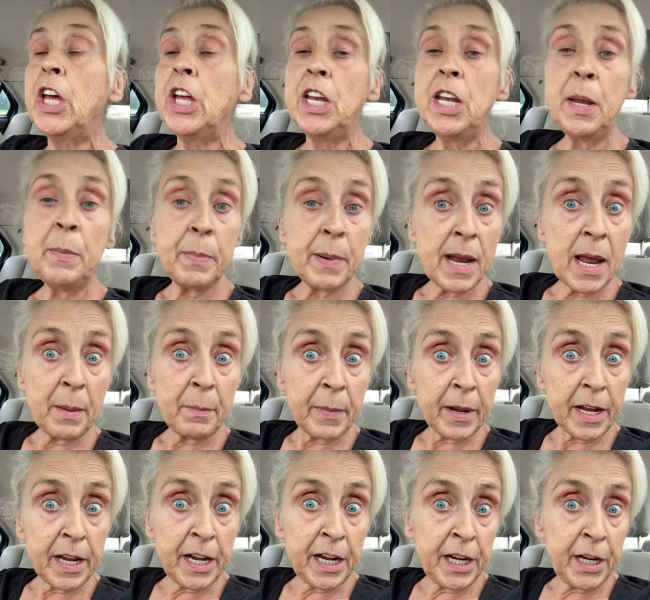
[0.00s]
nipping at
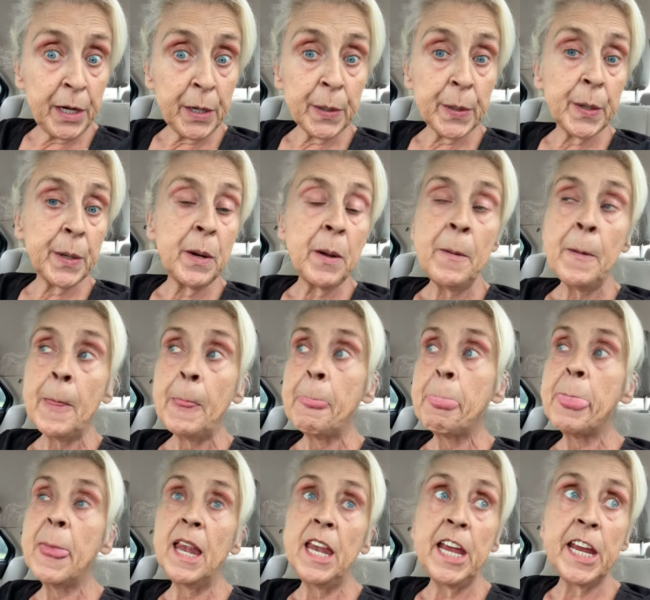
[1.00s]
my ear,
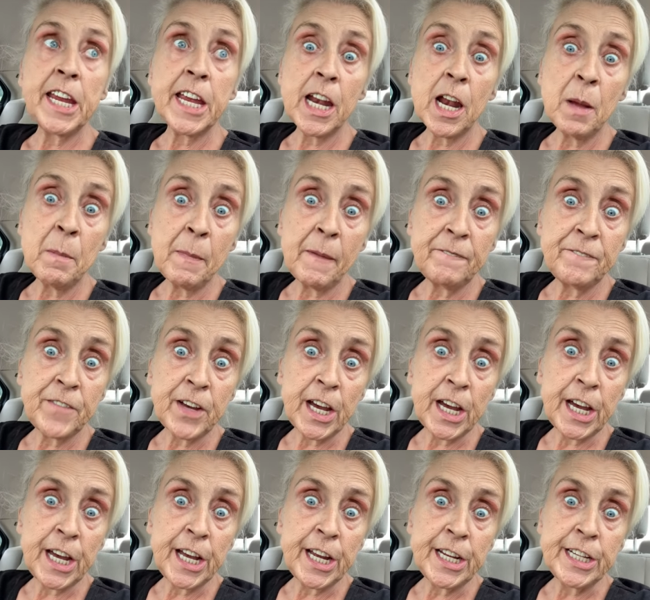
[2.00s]
licking on my
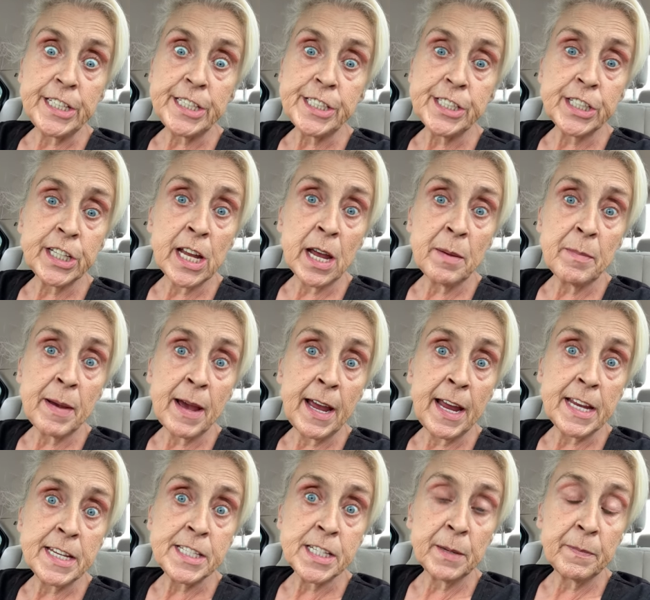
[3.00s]
face. She got
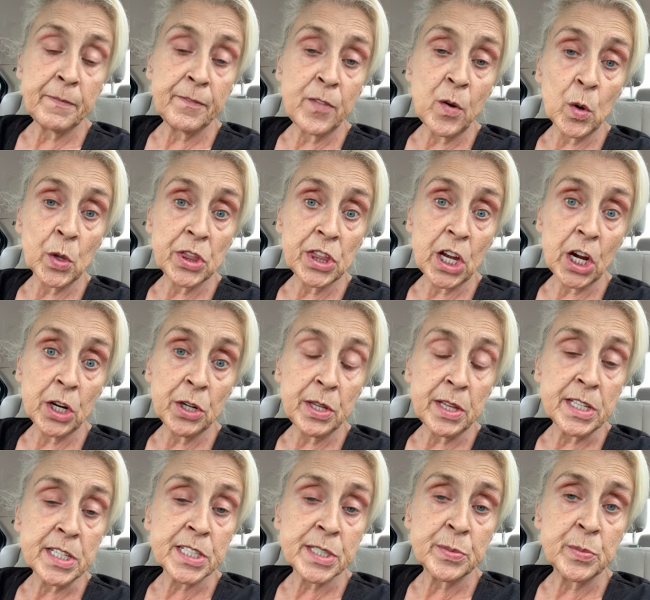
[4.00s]
my ass up at
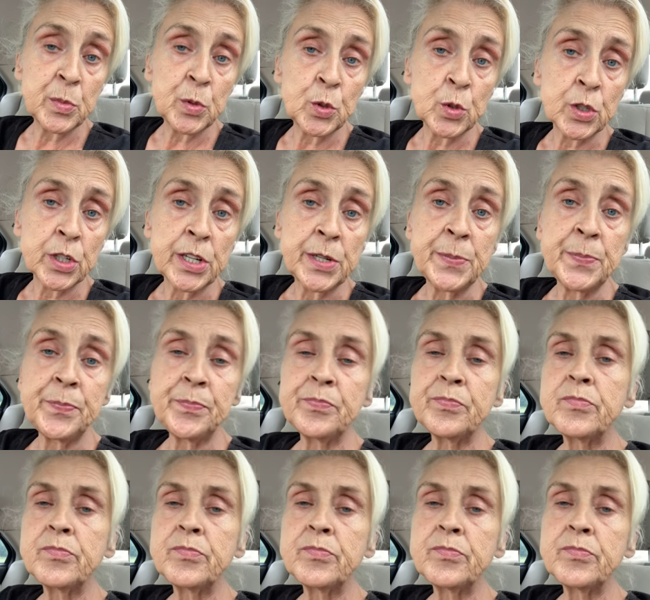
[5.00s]
4.30 this morning.